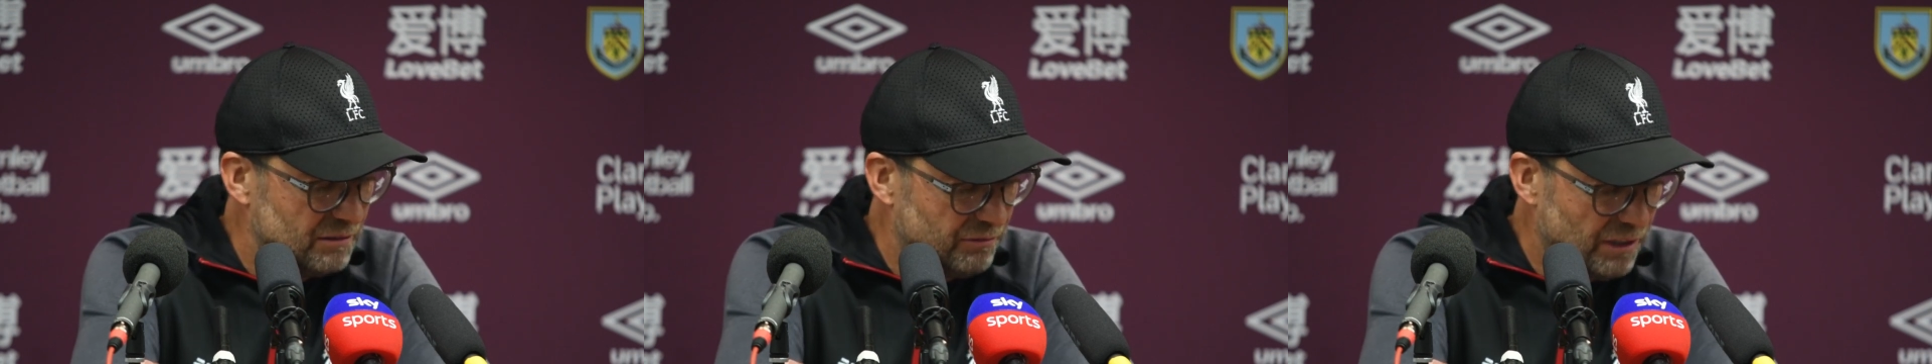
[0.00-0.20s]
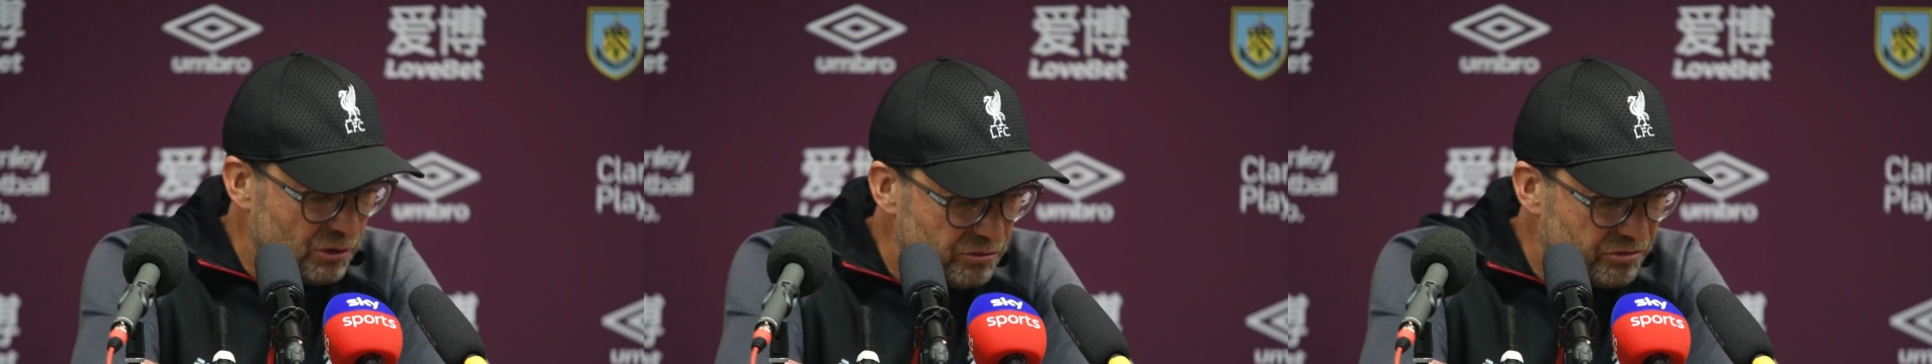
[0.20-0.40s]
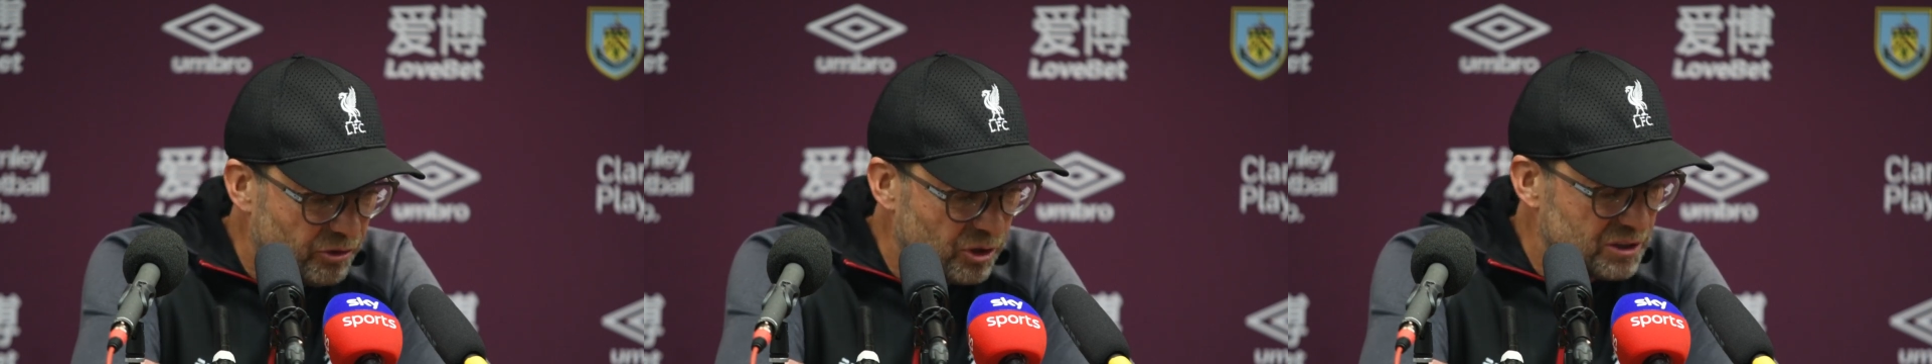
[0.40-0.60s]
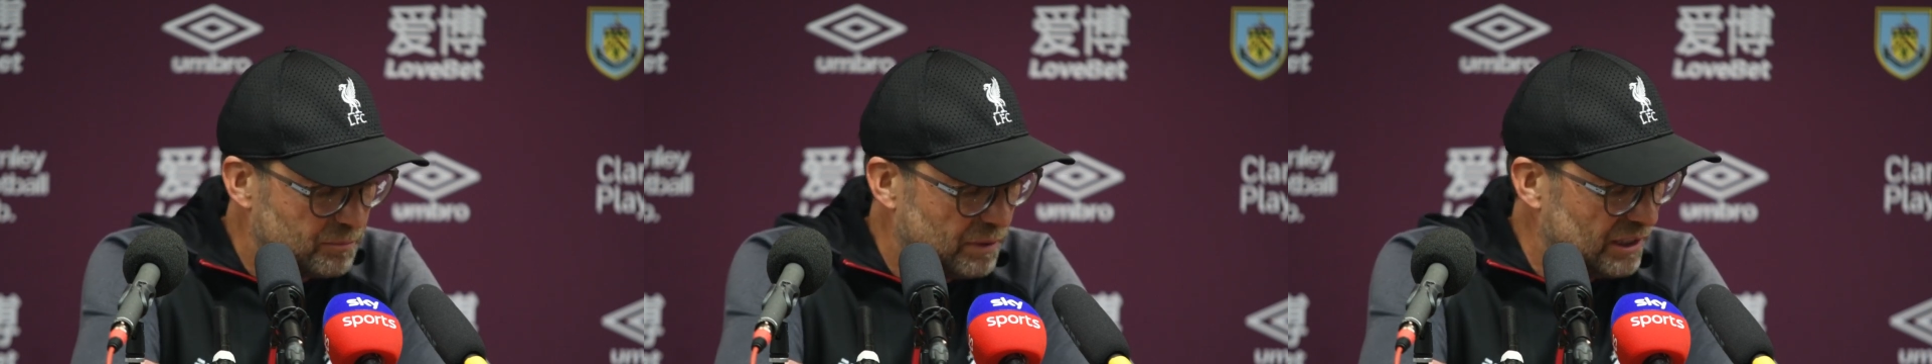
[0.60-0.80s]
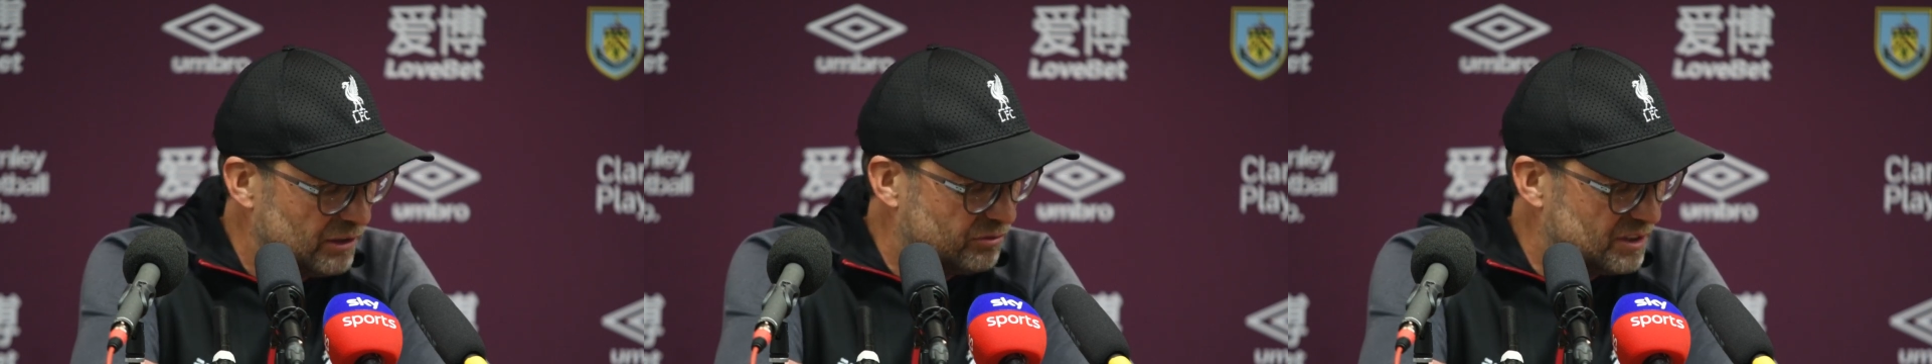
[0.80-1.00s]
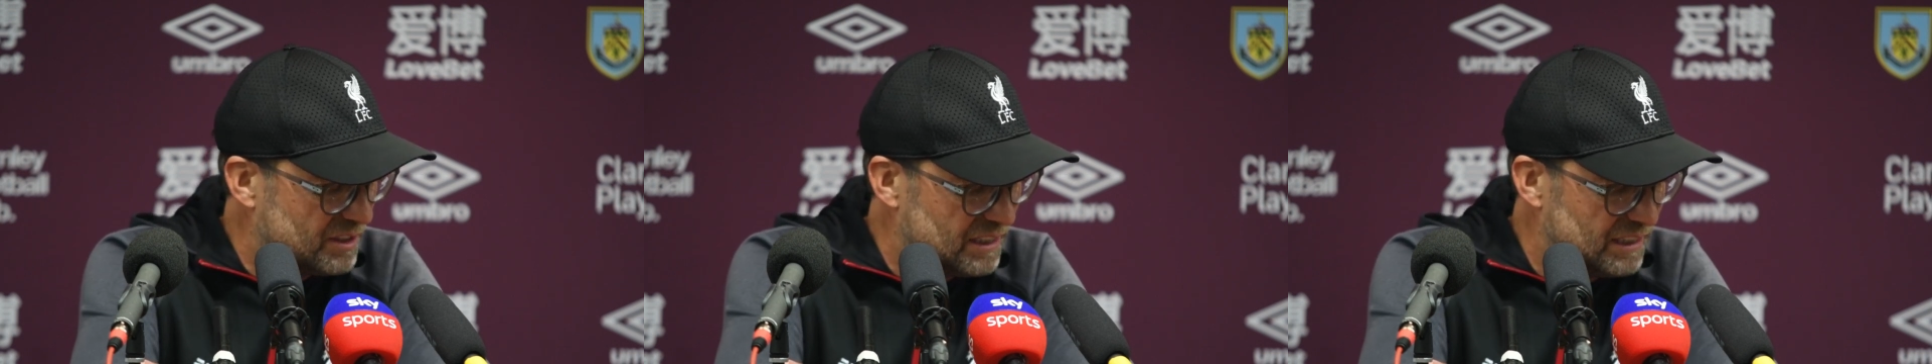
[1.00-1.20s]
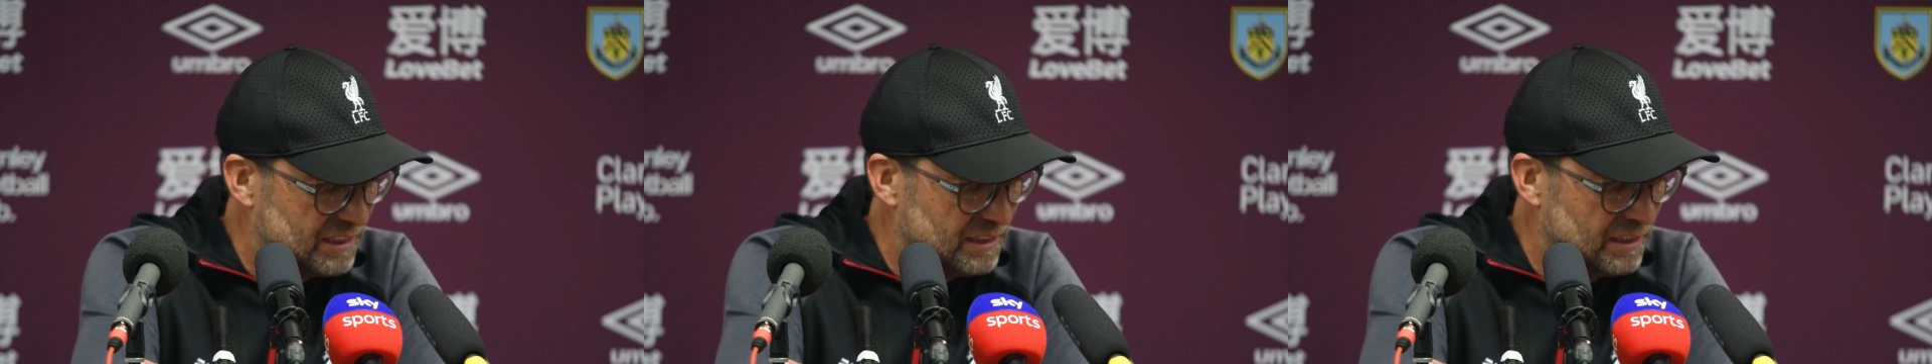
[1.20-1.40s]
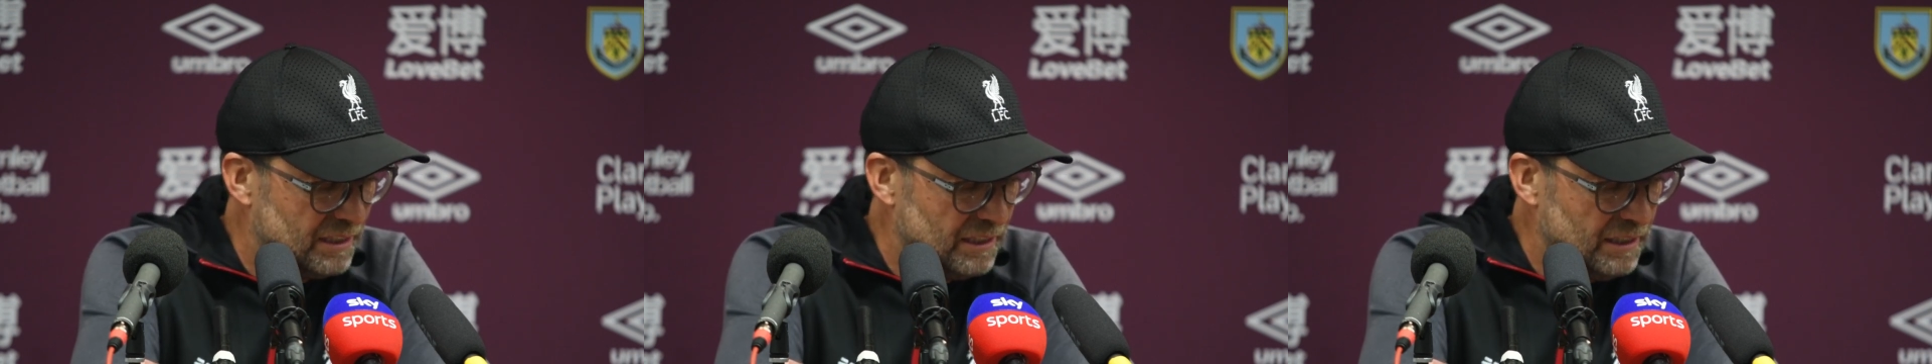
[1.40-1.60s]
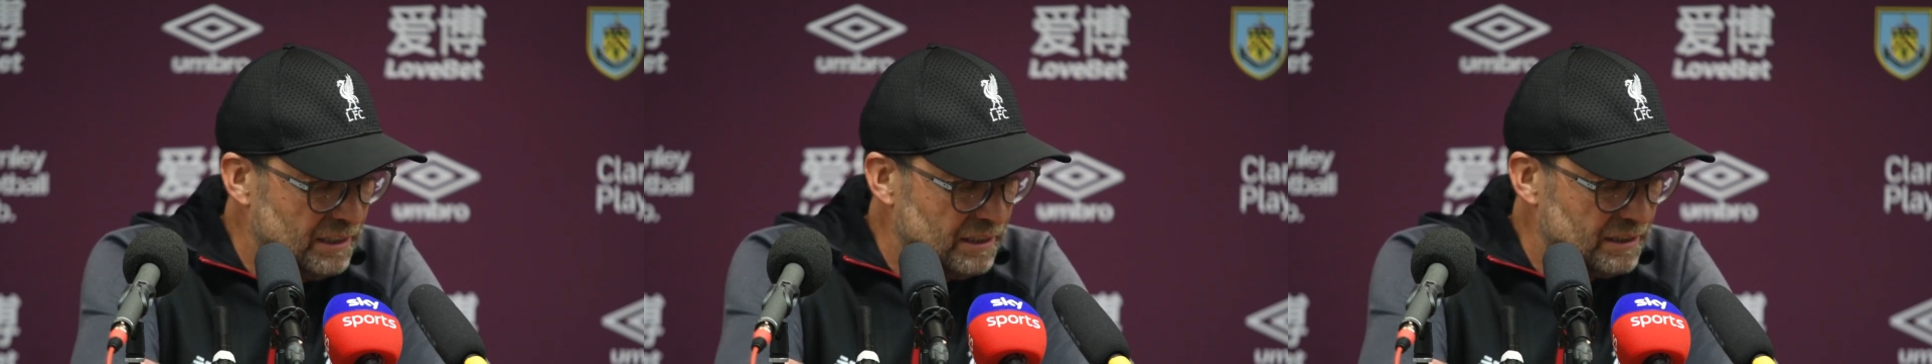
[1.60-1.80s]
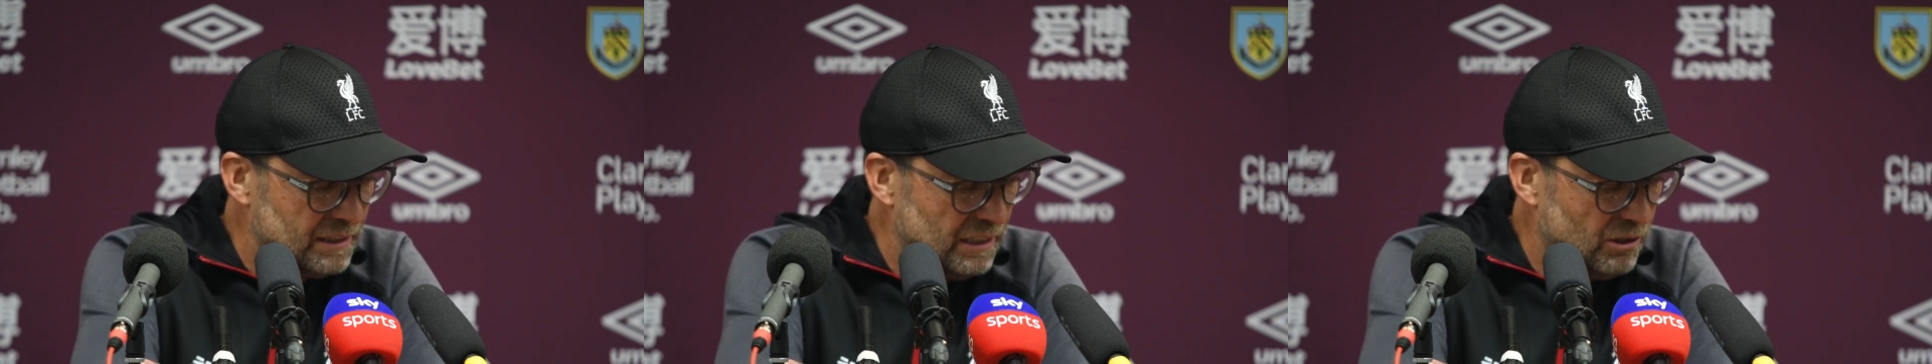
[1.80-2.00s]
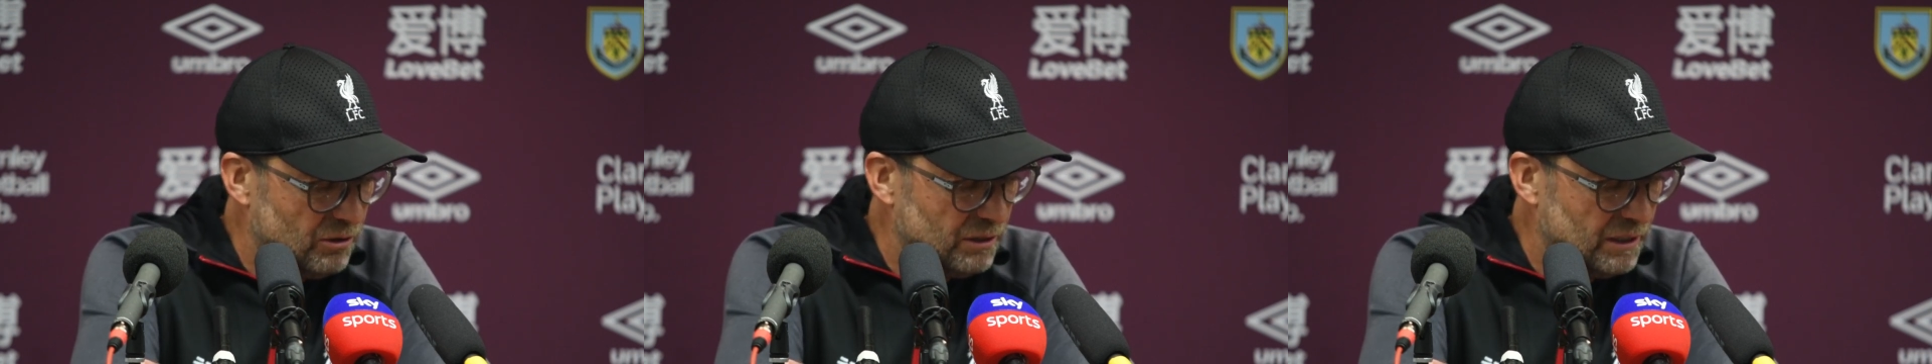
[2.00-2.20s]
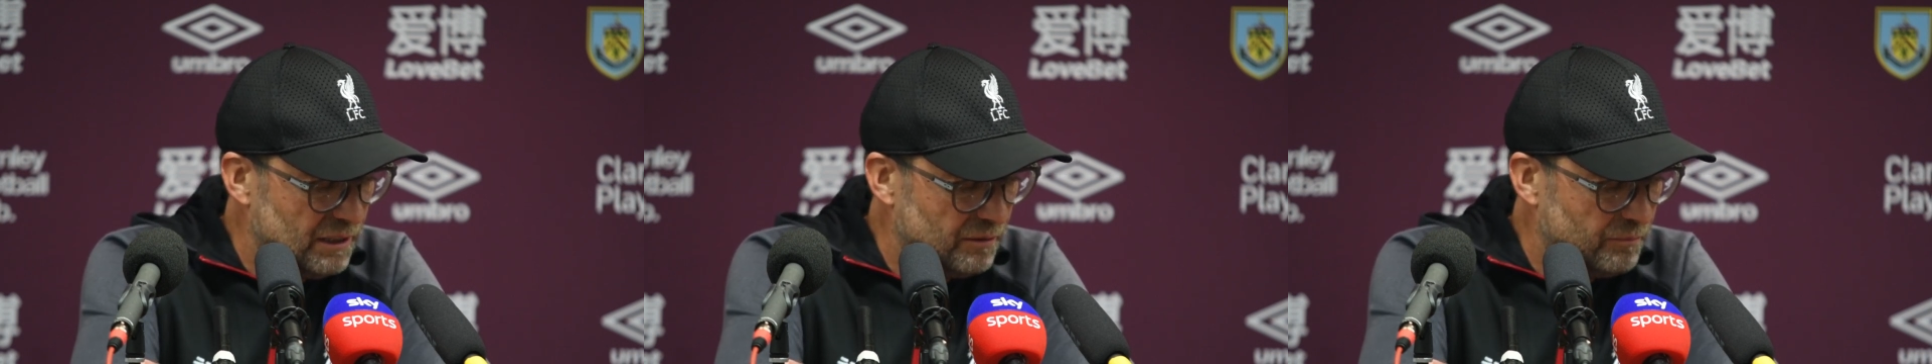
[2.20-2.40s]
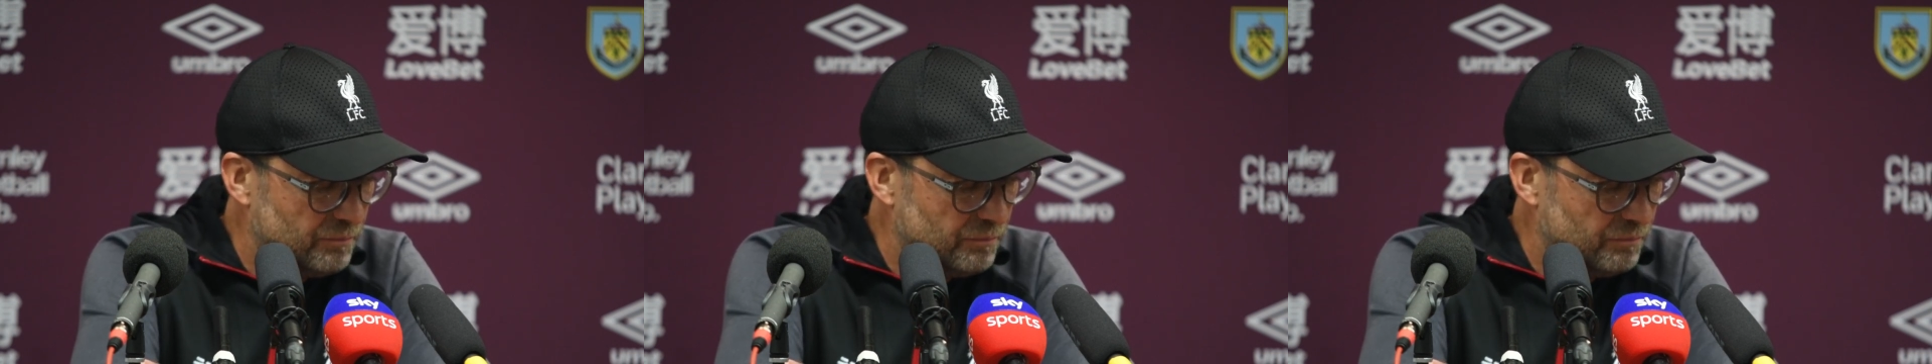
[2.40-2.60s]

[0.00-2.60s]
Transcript: the very first part of the season, now